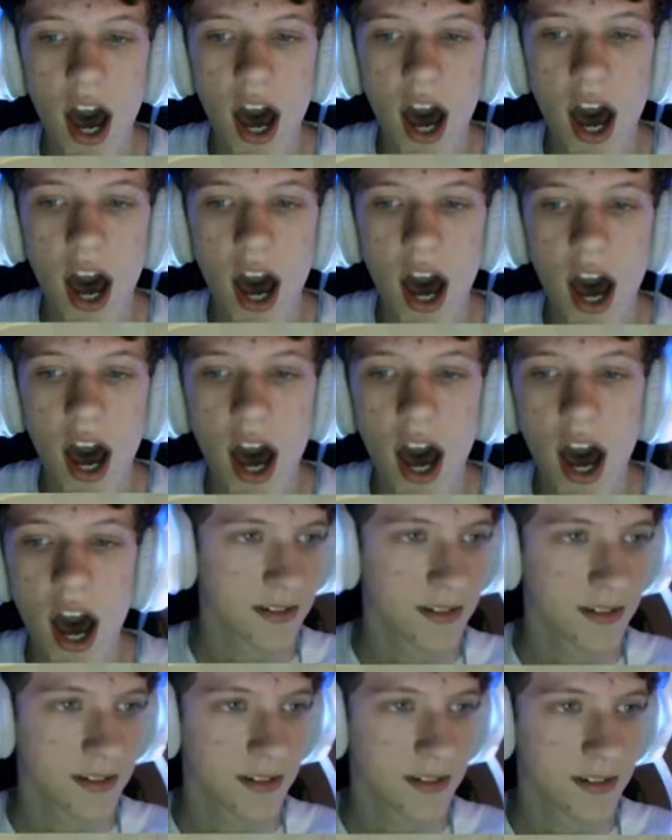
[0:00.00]

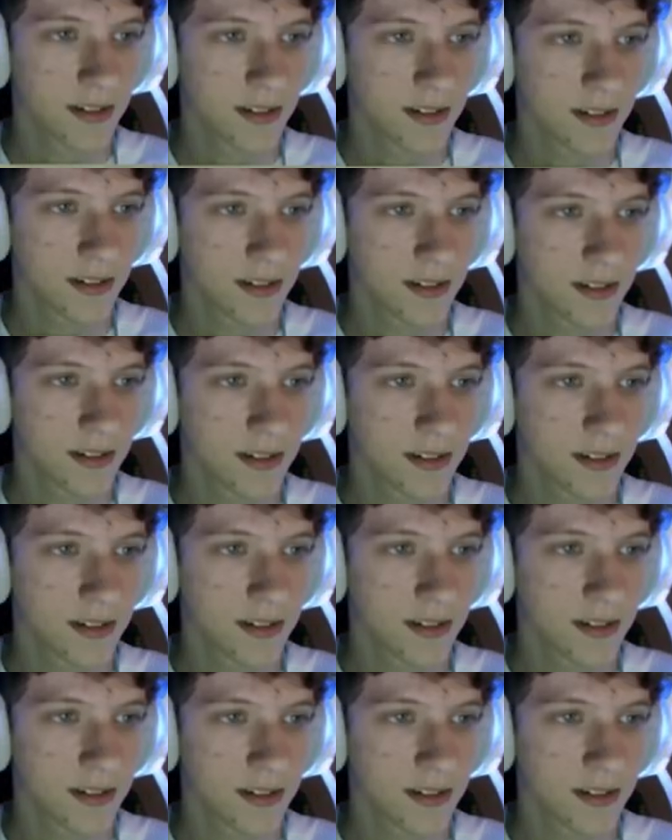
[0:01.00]
No one is speaking in this clip.